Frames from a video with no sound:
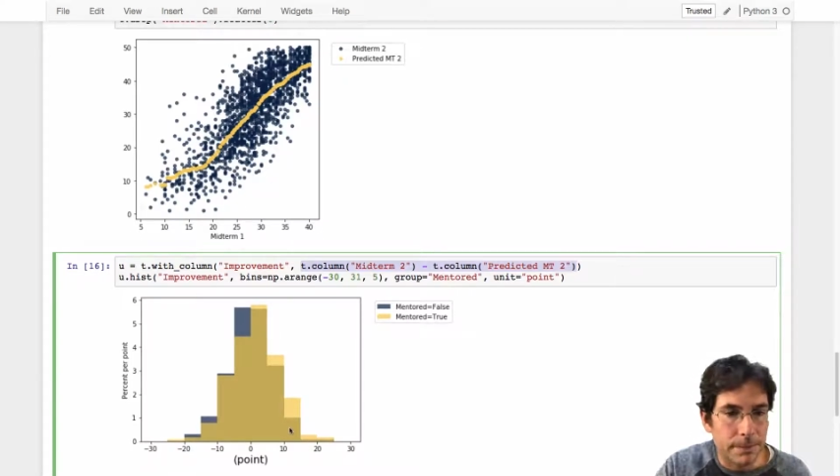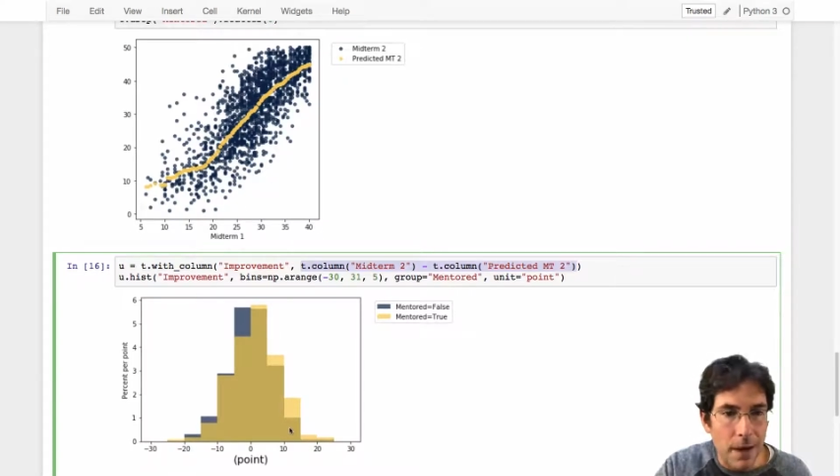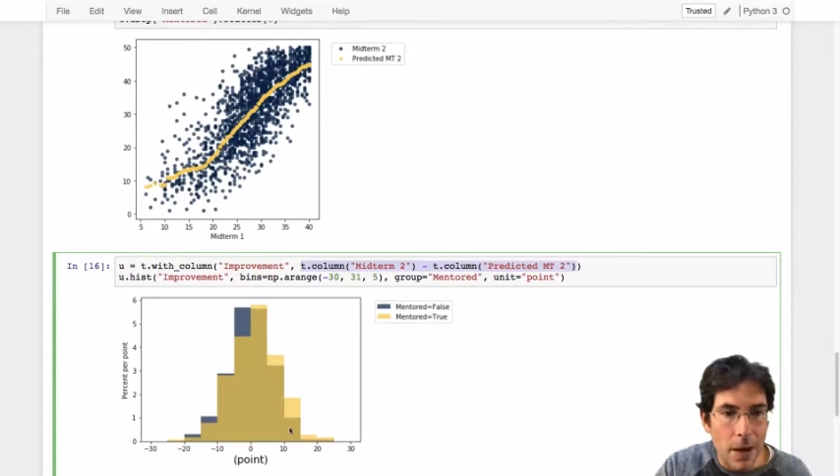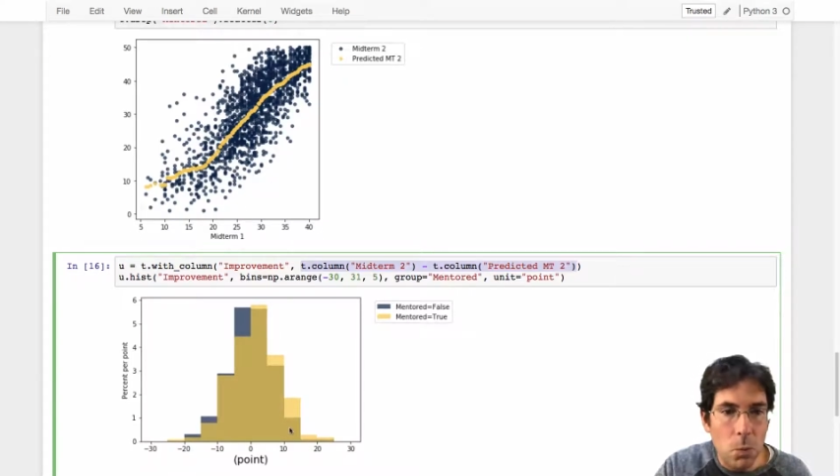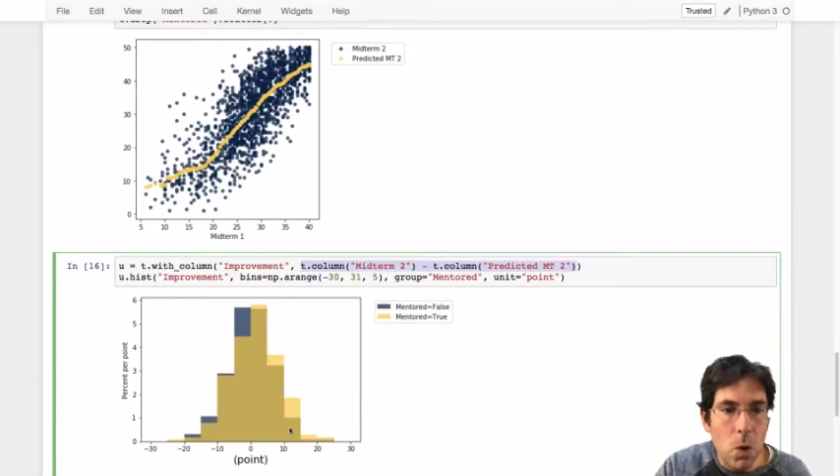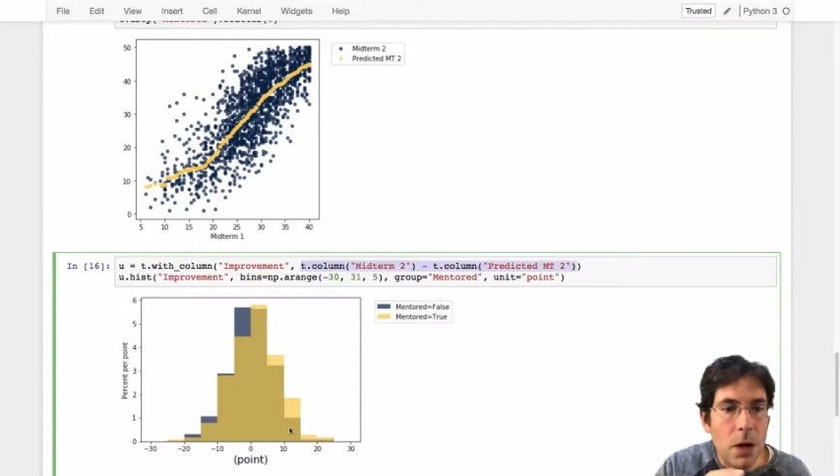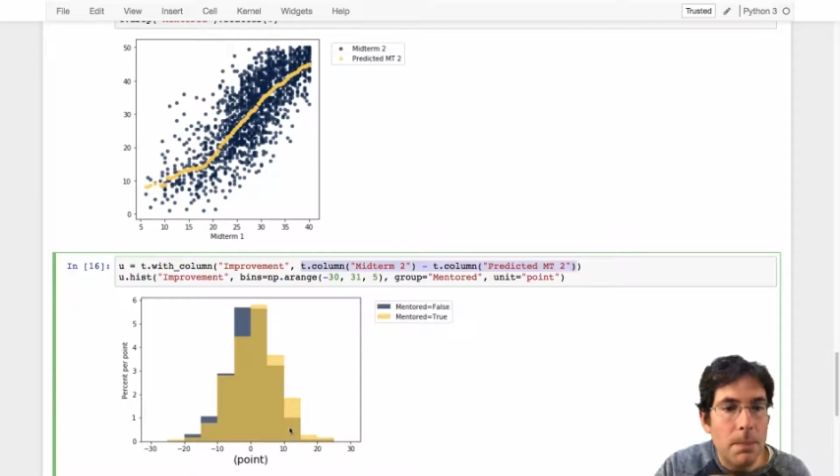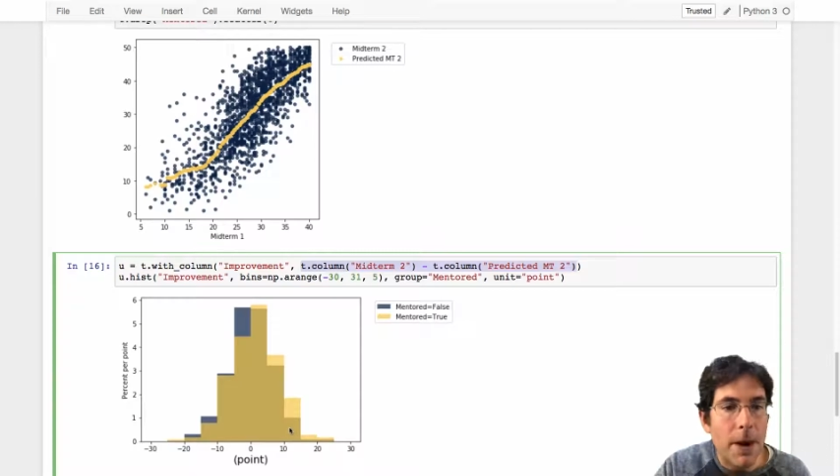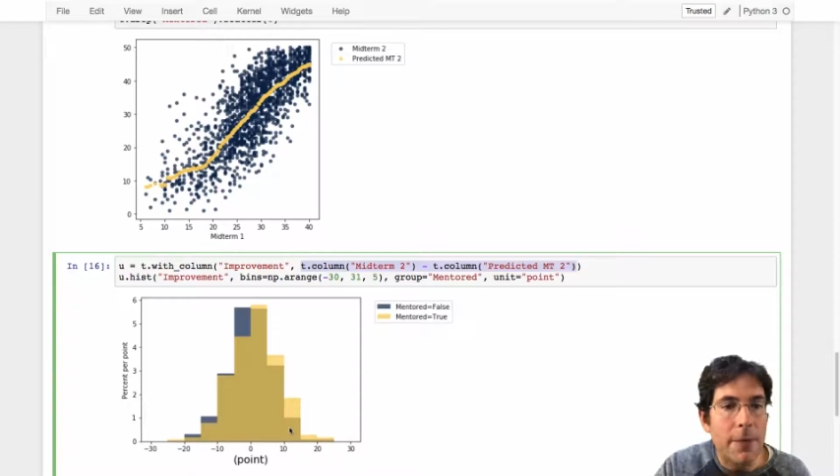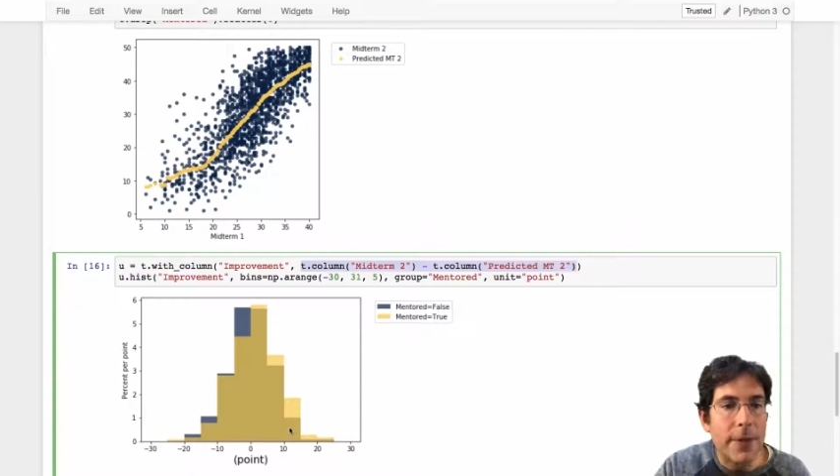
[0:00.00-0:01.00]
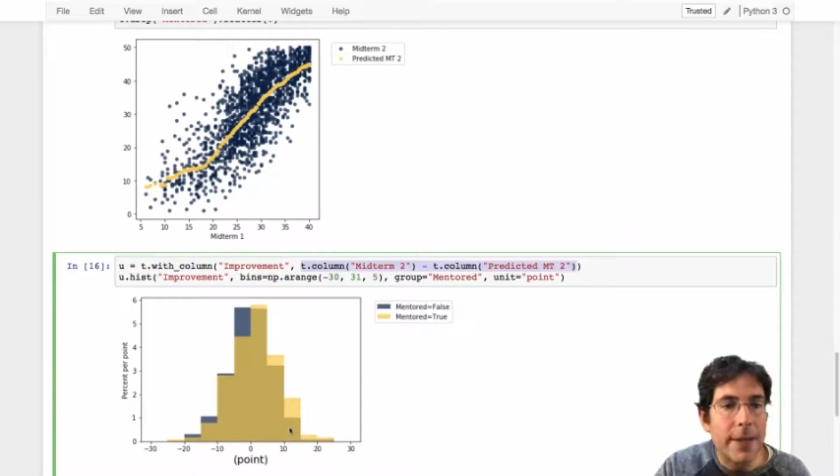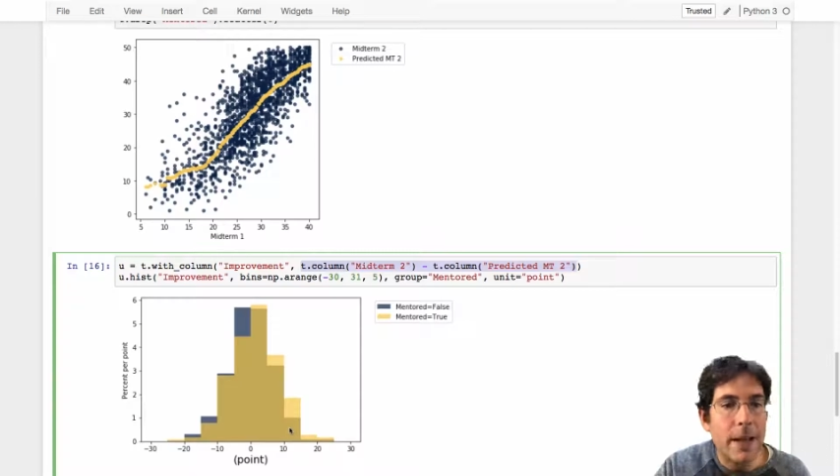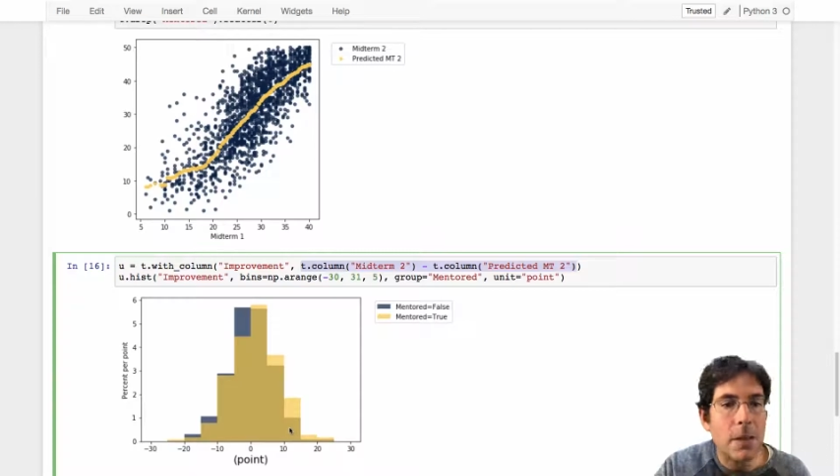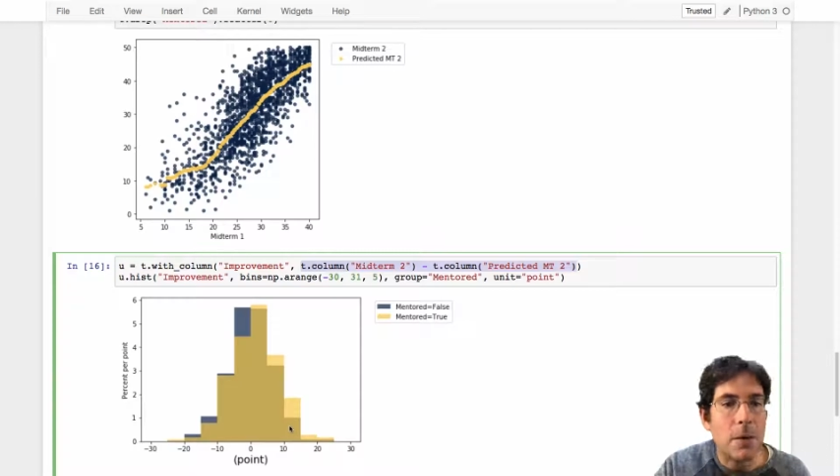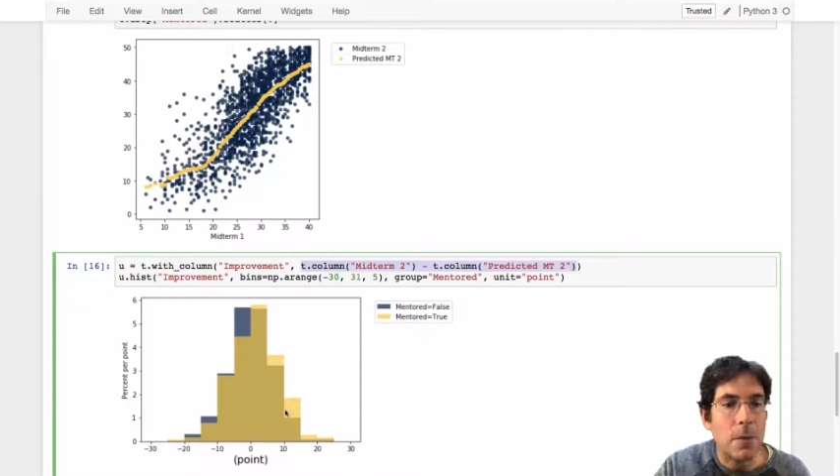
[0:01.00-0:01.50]
And what about the
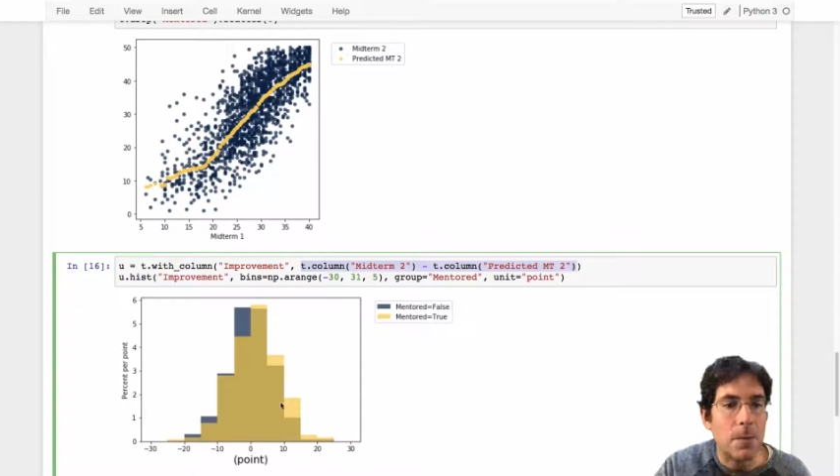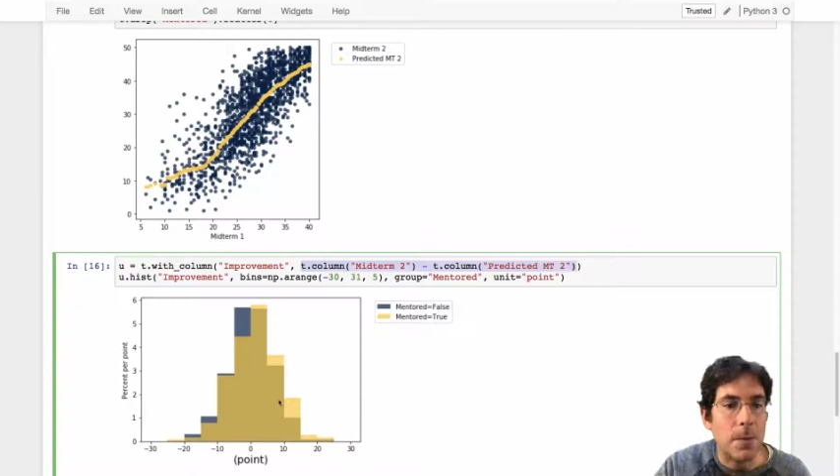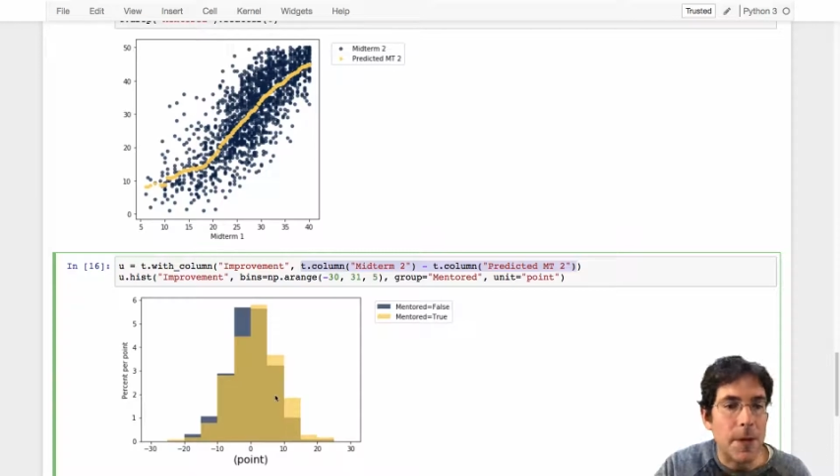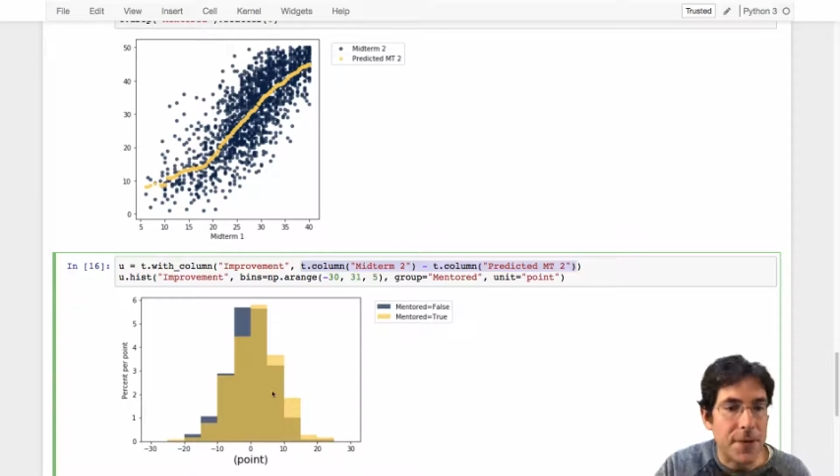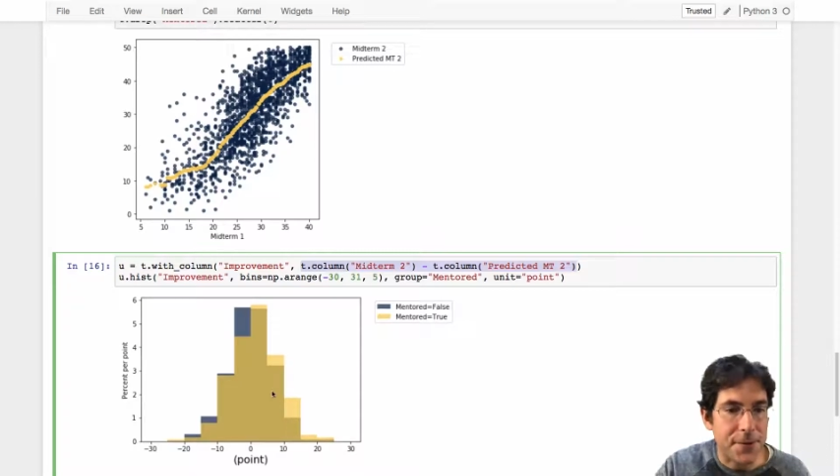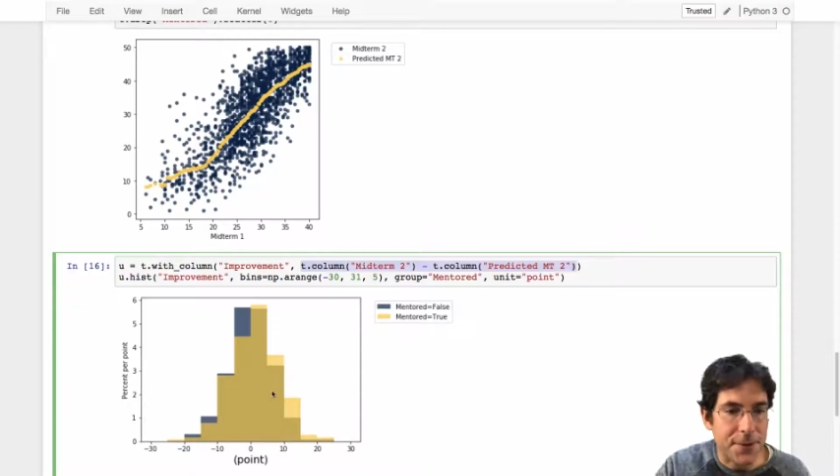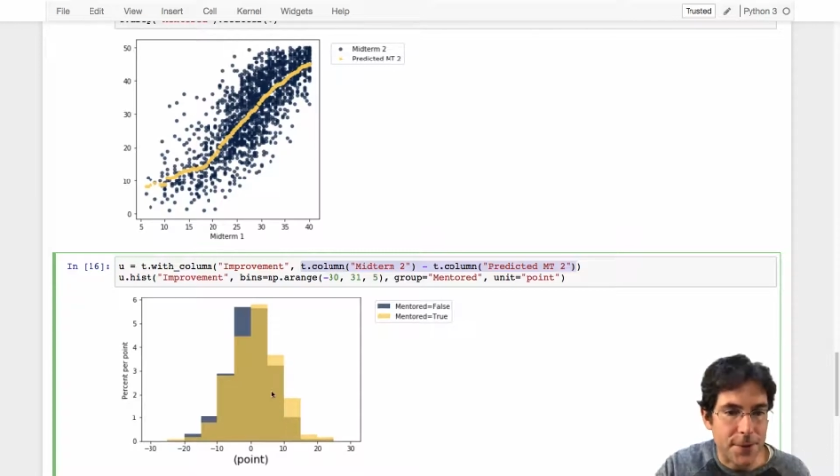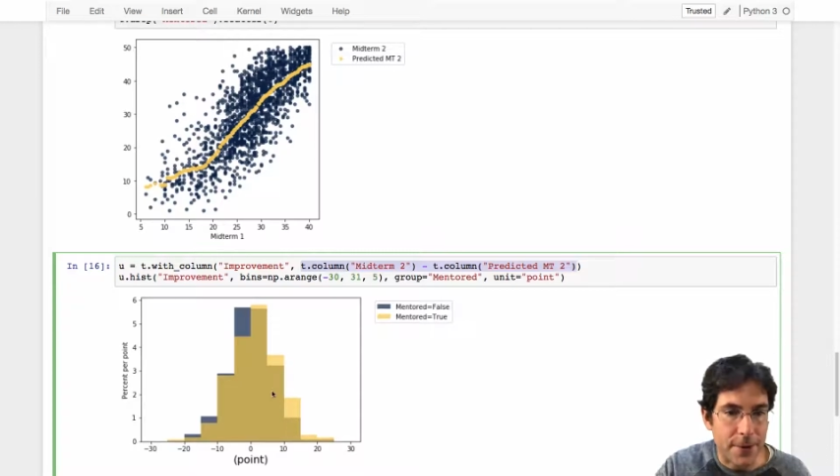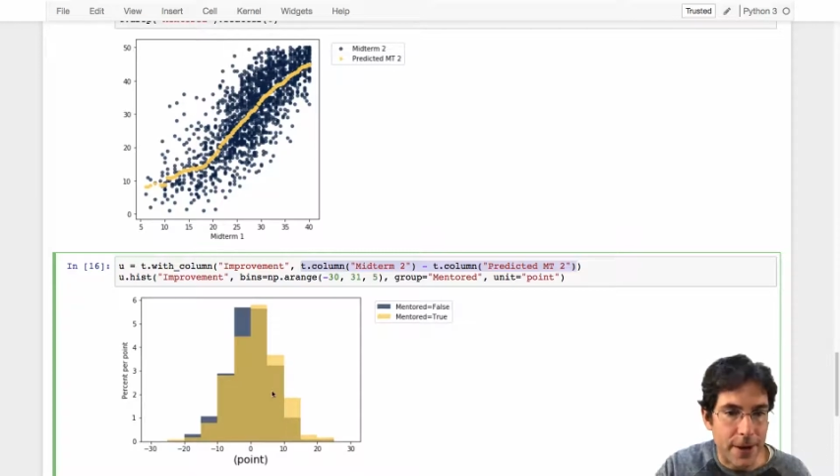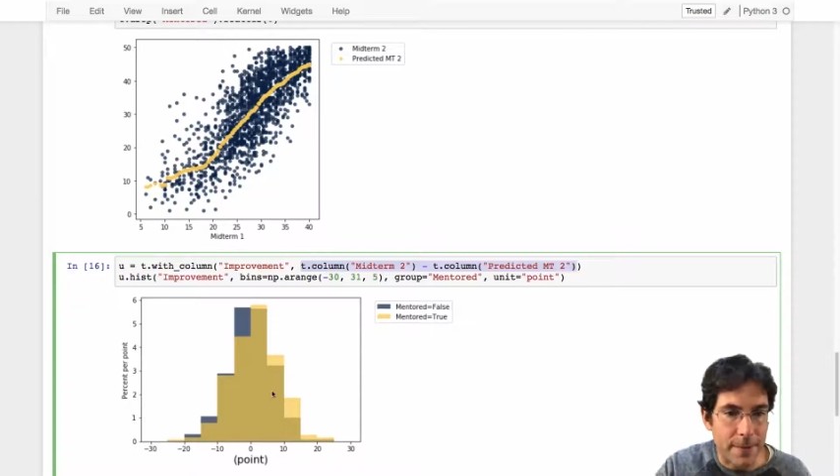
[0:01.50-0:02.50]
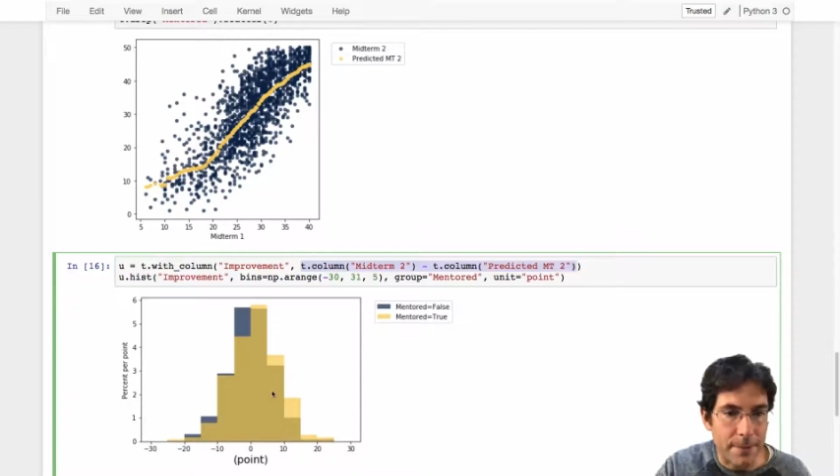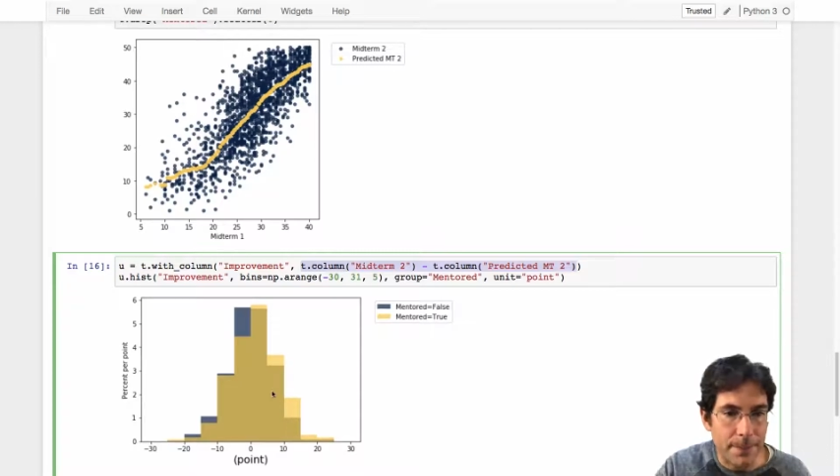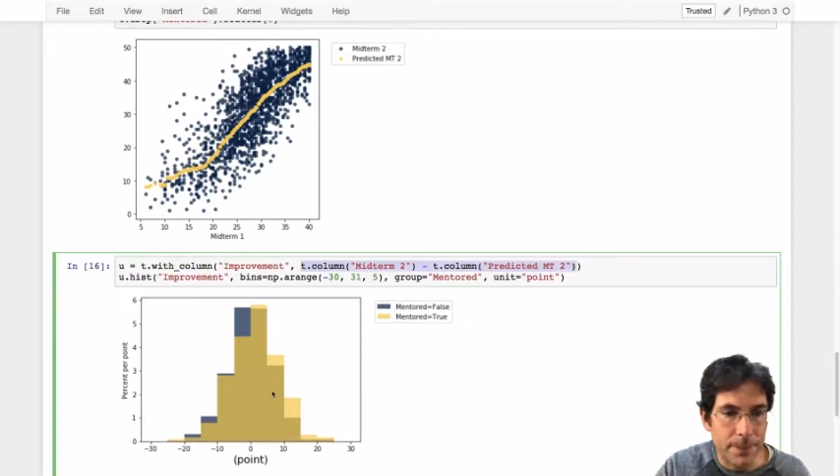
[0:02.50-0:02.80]
yellow histogram?